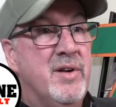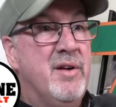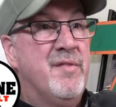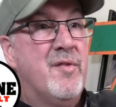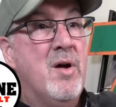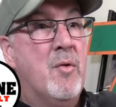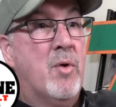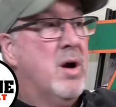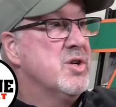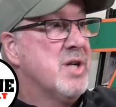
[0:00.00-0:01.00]
very front
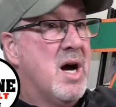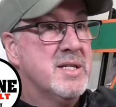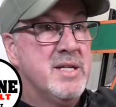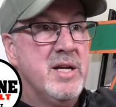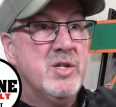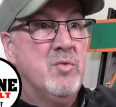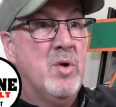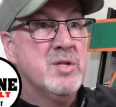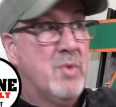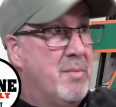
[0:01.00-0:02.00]
where our shock station
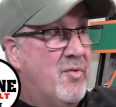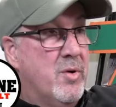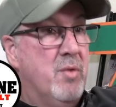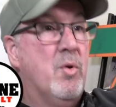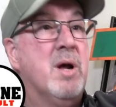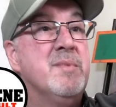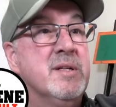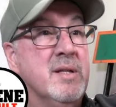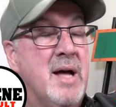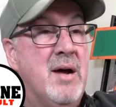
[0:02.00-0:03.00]
was, right before you went up
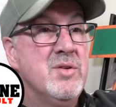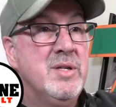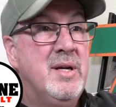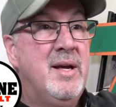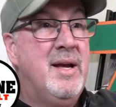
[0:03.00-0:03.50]
to the lounge.